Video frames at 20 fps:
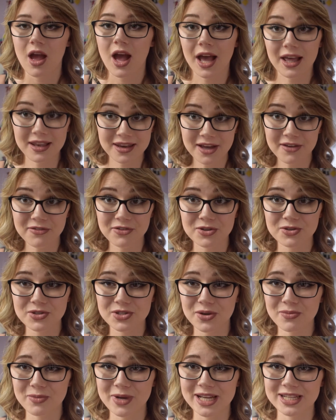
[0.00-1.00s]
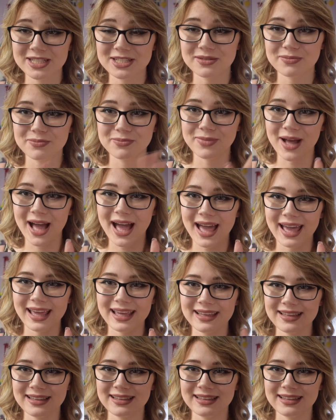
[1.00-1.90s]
I love you so much. Bye.